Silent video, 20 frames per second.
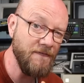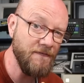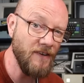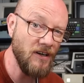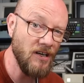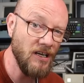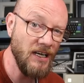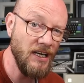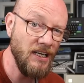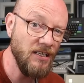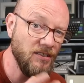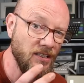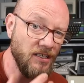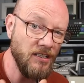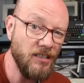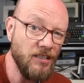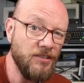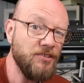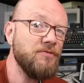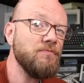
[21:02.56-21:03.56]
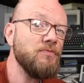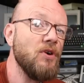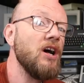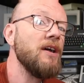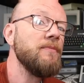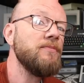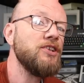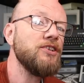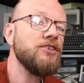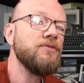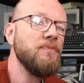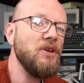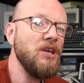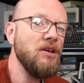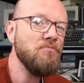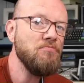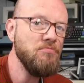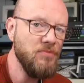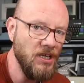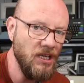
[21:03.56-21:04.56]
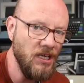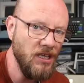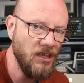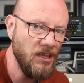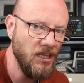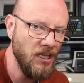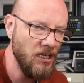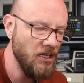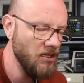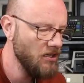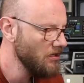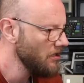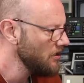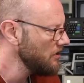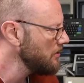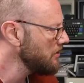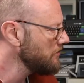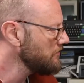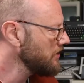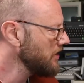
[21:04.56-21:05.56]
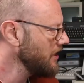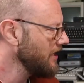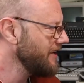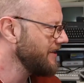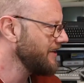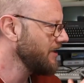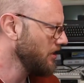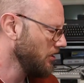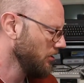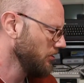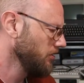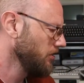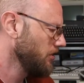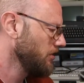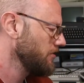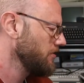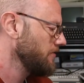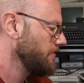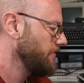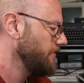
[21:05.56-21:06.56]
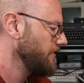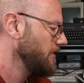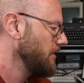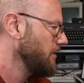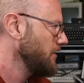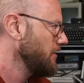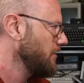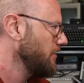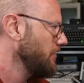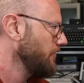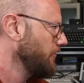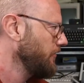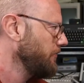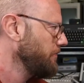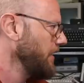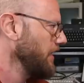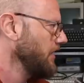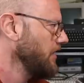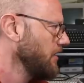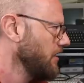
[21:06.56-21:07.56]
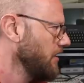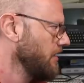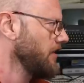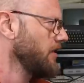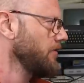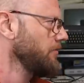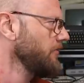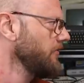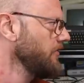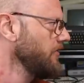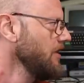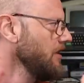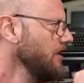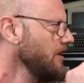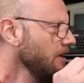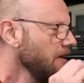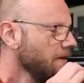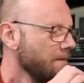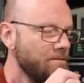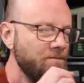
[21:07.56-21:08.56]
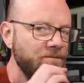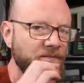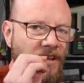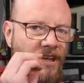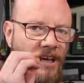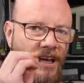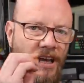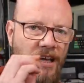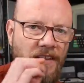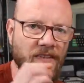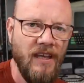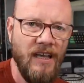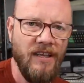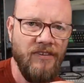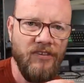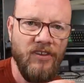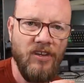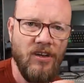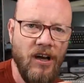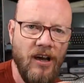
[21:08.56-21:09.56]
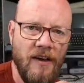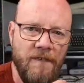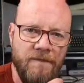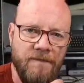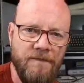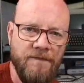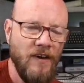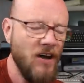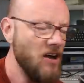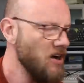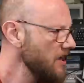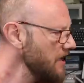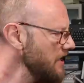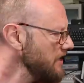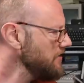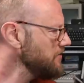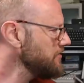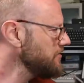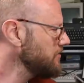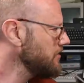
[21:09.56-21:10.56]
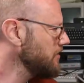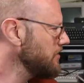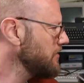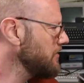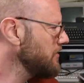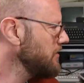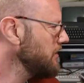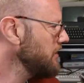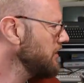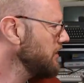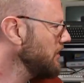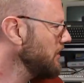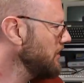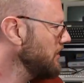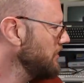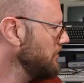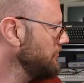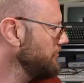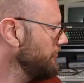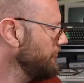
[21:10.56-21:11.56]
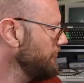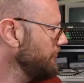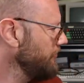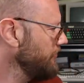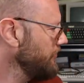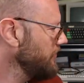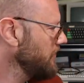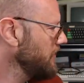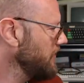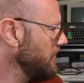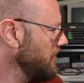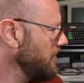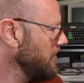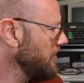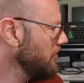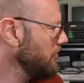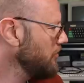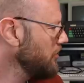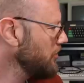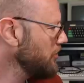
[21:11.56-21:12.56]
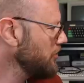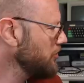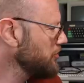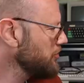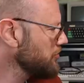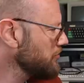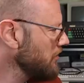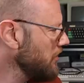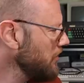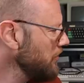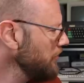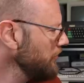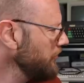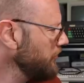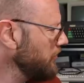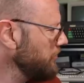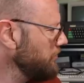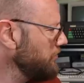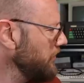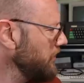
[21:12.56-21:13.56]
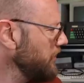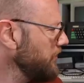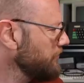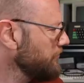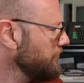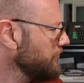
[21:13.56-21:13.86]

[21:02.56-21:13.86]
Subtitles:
find, and this might just be a me thing regarding a lot of Speccy games, and that's that I find that the controls can be